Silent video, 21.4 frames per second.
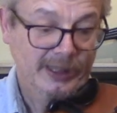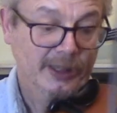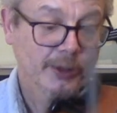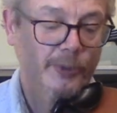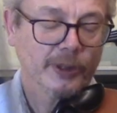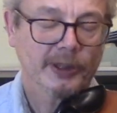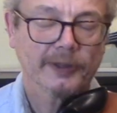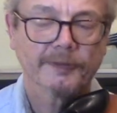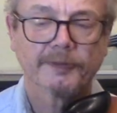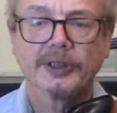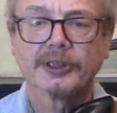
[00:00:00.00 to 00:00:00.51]

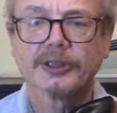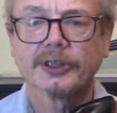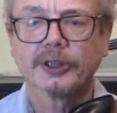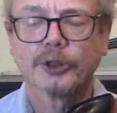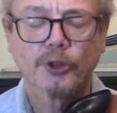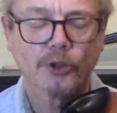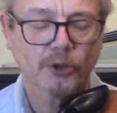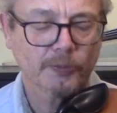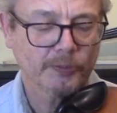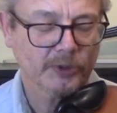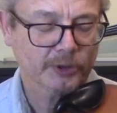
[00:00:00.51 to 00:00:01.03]
which fits the
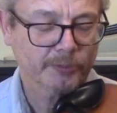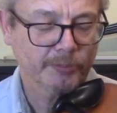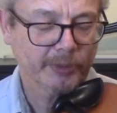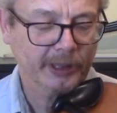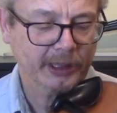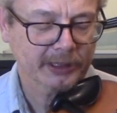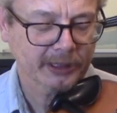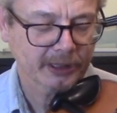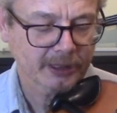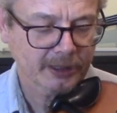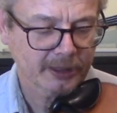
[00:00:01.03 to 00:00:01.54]
chord much
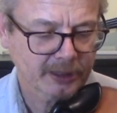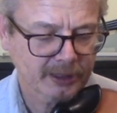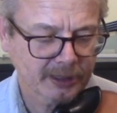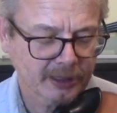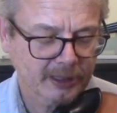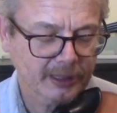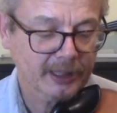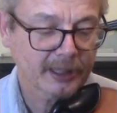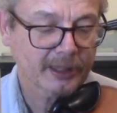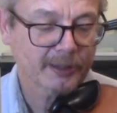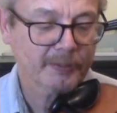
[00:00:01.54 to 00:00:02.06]
better,
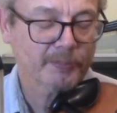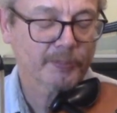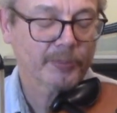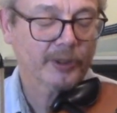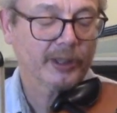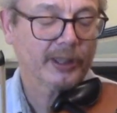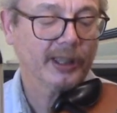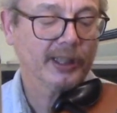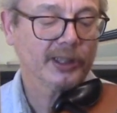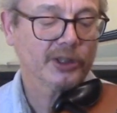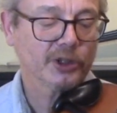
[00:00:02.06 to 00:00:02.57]

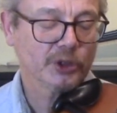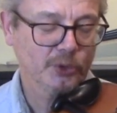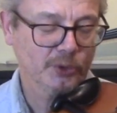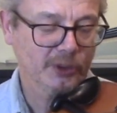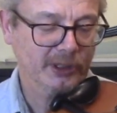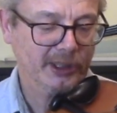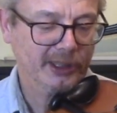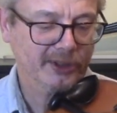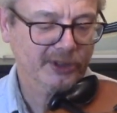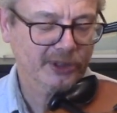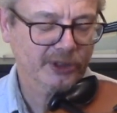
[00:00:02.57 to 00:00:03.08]
but I do
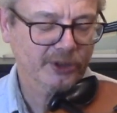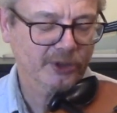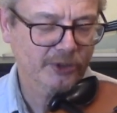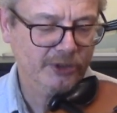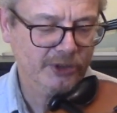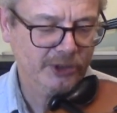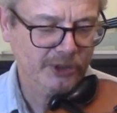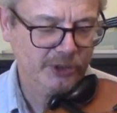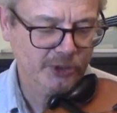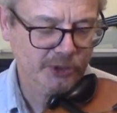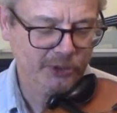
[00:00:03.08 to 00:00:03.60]
like the
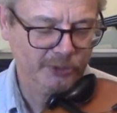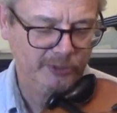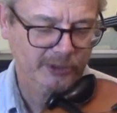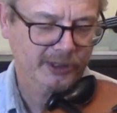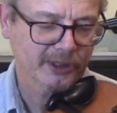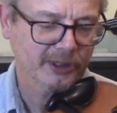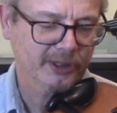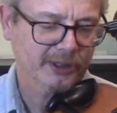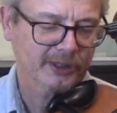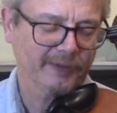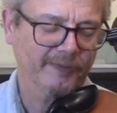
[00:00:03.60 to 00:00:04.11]

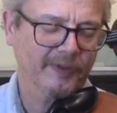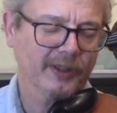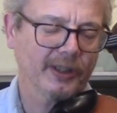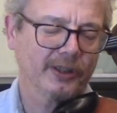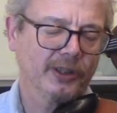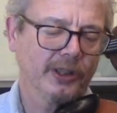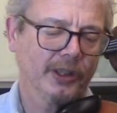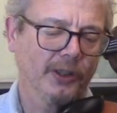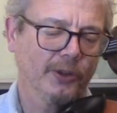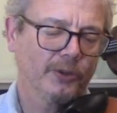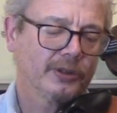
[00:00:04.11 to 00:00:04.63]
unusualness of that
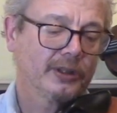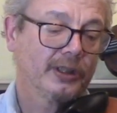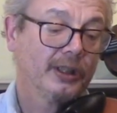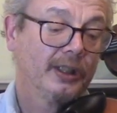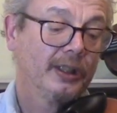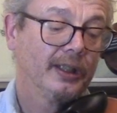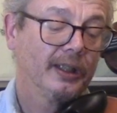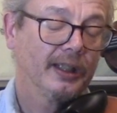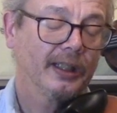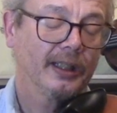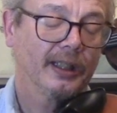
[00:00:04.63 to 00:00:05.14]
note,
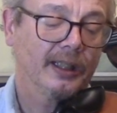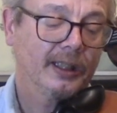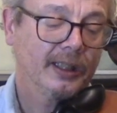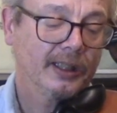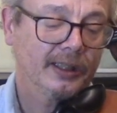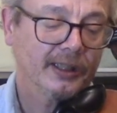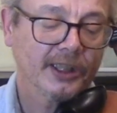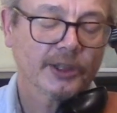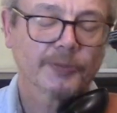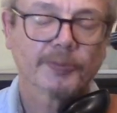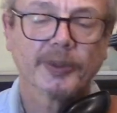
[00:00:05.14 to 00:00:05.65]

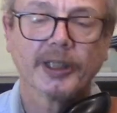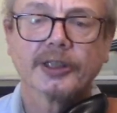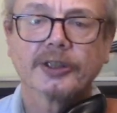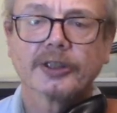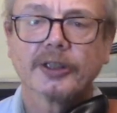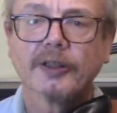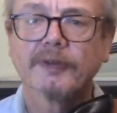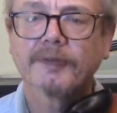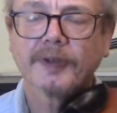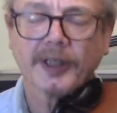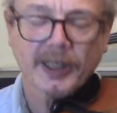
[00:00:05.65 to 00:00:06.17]
and it's played
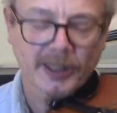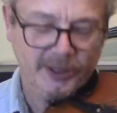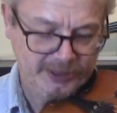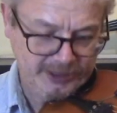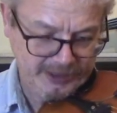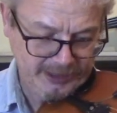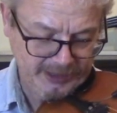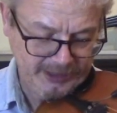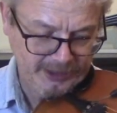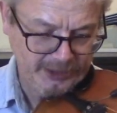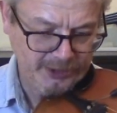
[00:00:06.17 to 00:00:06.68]
so fast
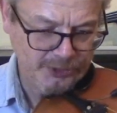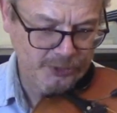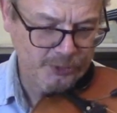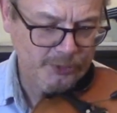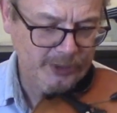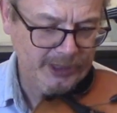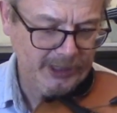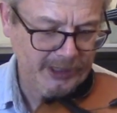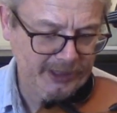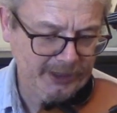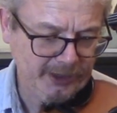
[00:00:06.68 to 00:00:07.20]
that you don't
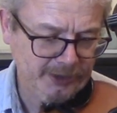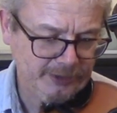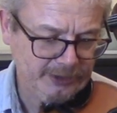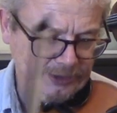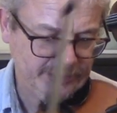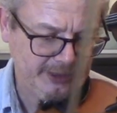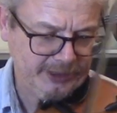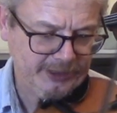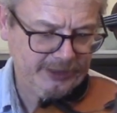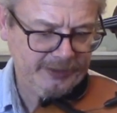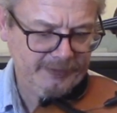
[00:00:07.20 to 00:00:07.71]
really
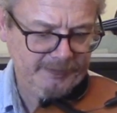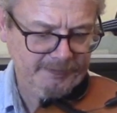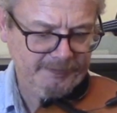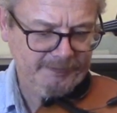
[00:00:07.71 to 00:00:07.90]
notice it.